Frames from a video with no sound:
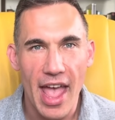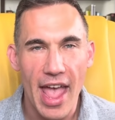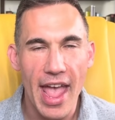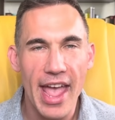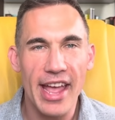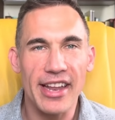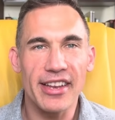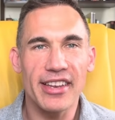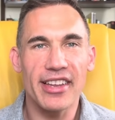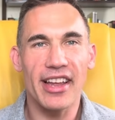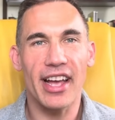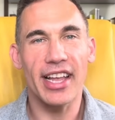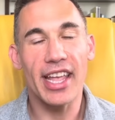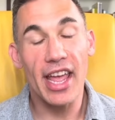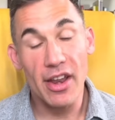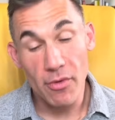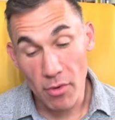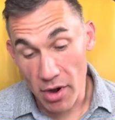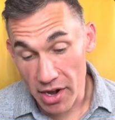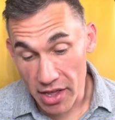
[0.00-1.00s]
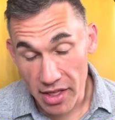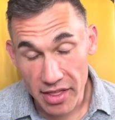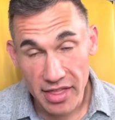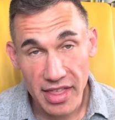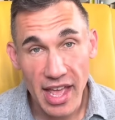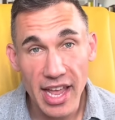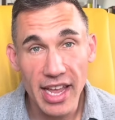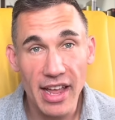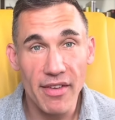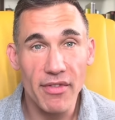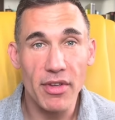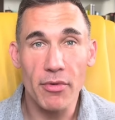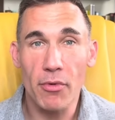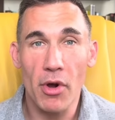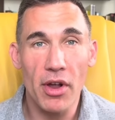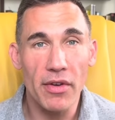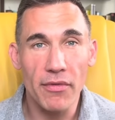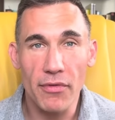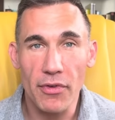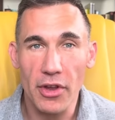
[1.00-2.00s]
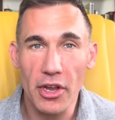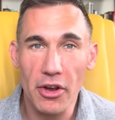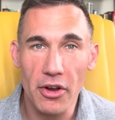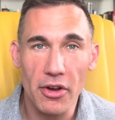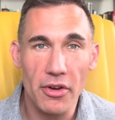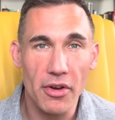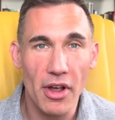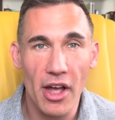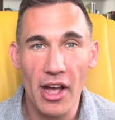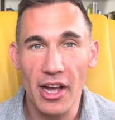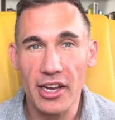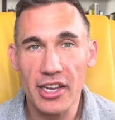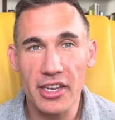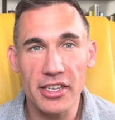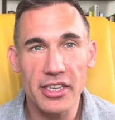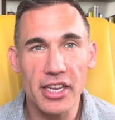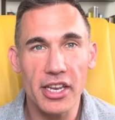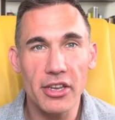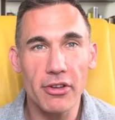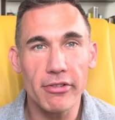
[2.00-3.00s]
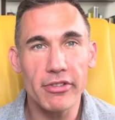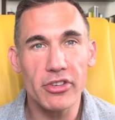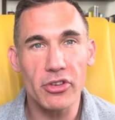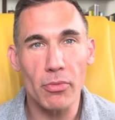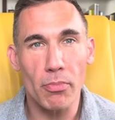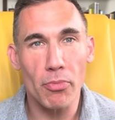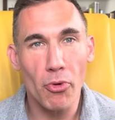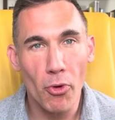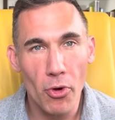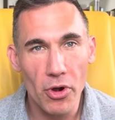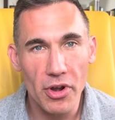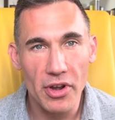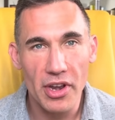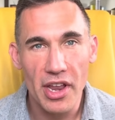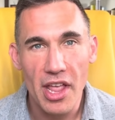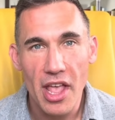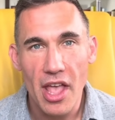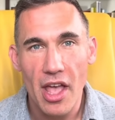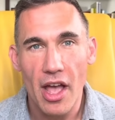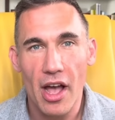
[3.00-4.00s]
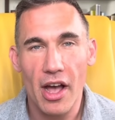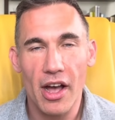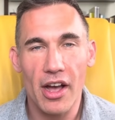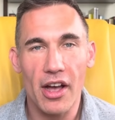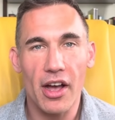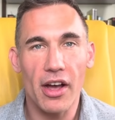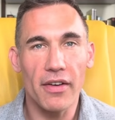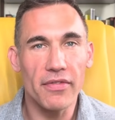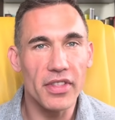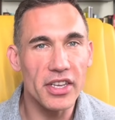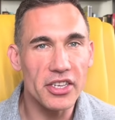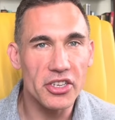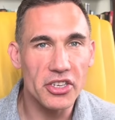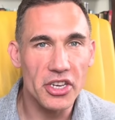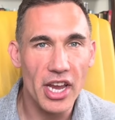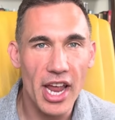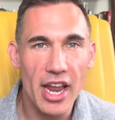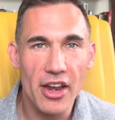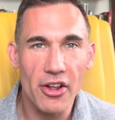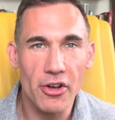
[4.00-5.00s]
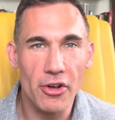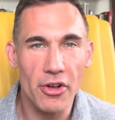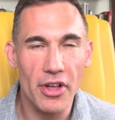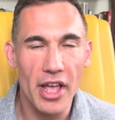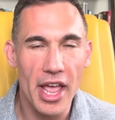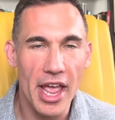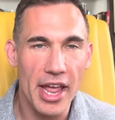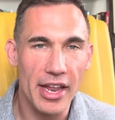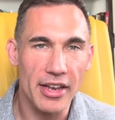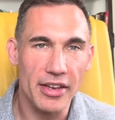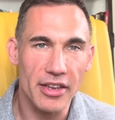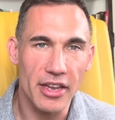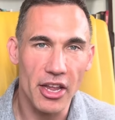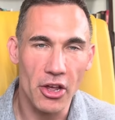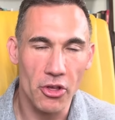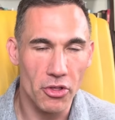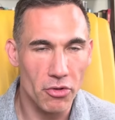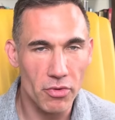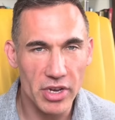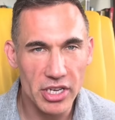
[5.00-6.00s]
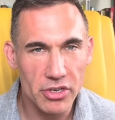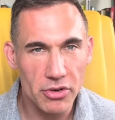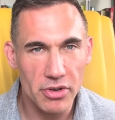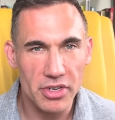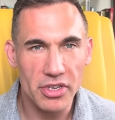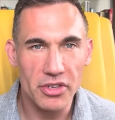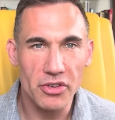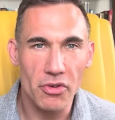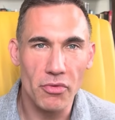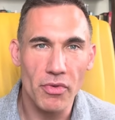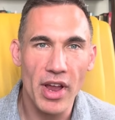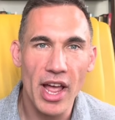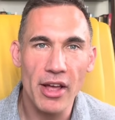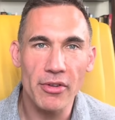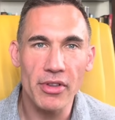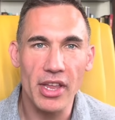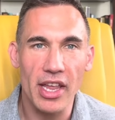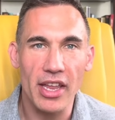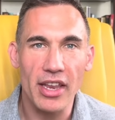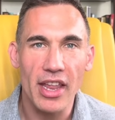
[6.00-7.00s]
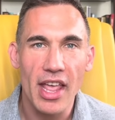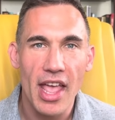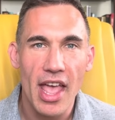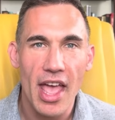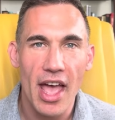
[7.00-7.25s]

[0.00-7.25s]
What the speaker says: And again, want to thank everyone for your continued support of this channel and the resources around it